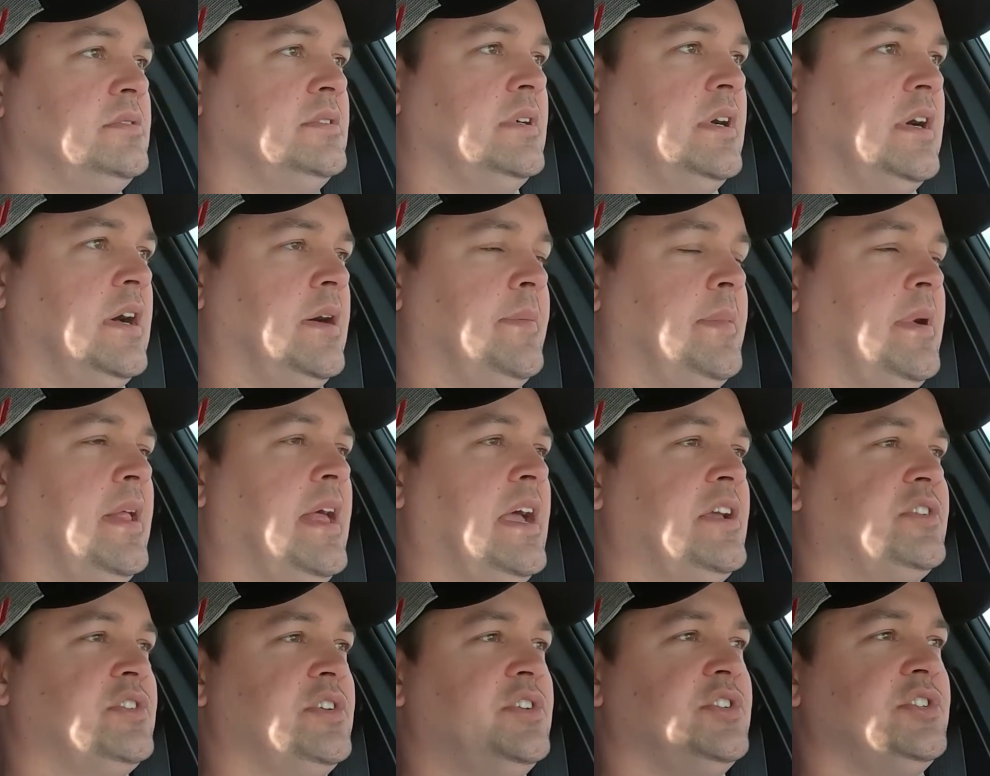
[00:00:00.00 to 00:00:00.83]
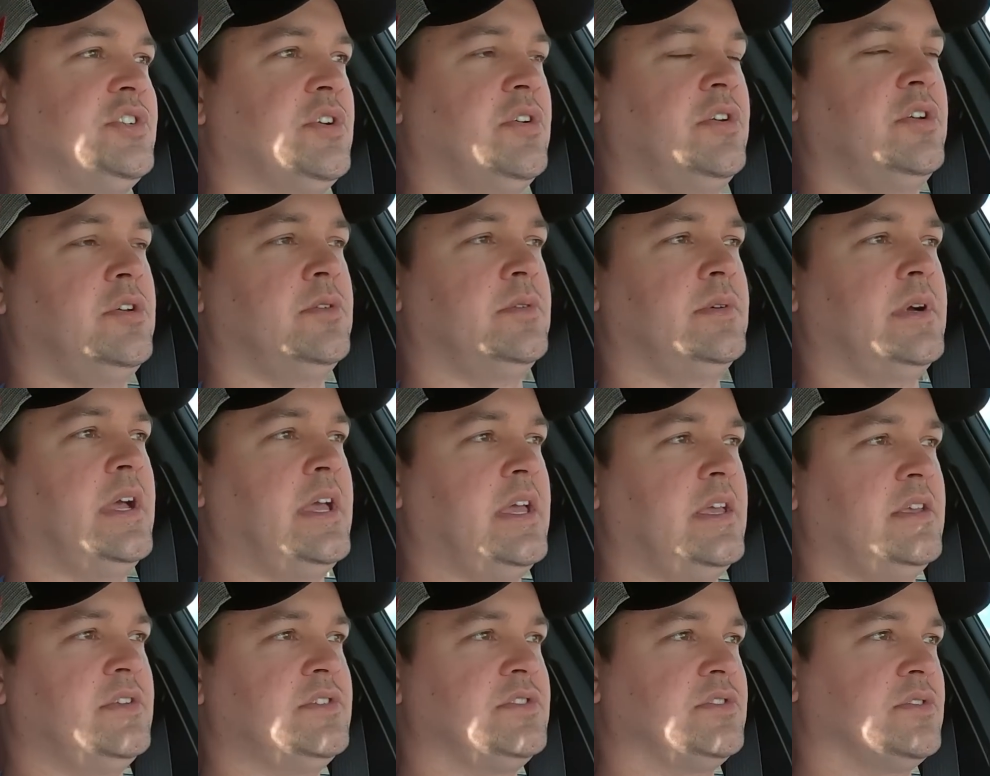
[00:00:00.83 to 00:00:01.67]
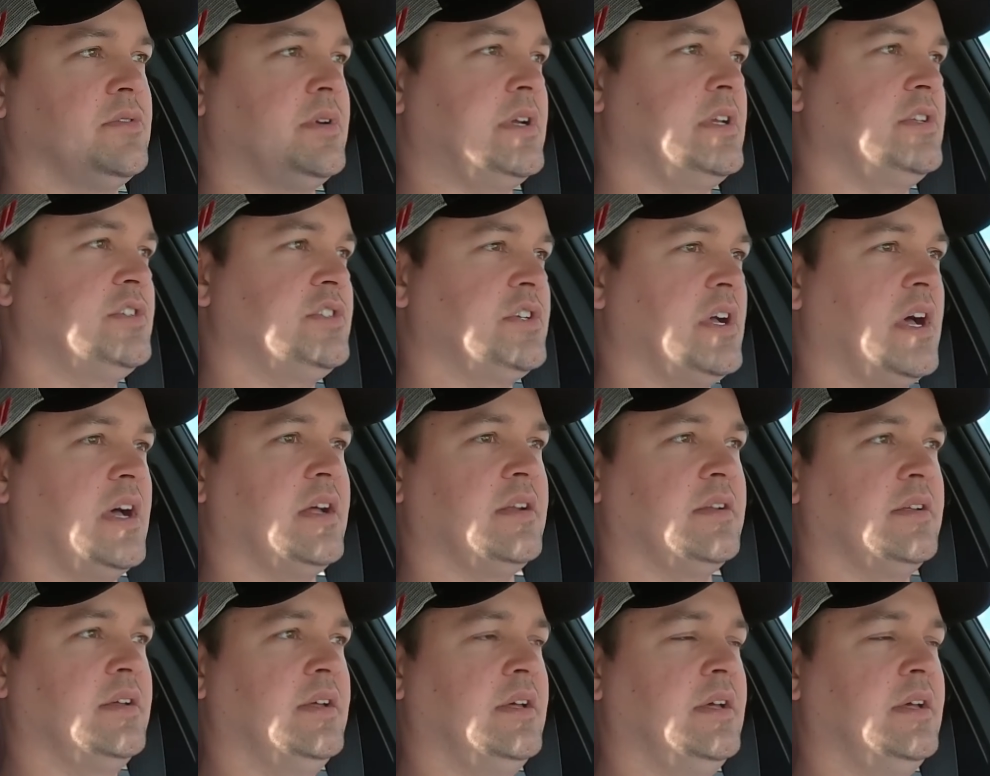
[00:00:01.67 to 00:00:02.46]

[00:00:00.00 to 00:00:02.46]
I'll actually show you a screenshot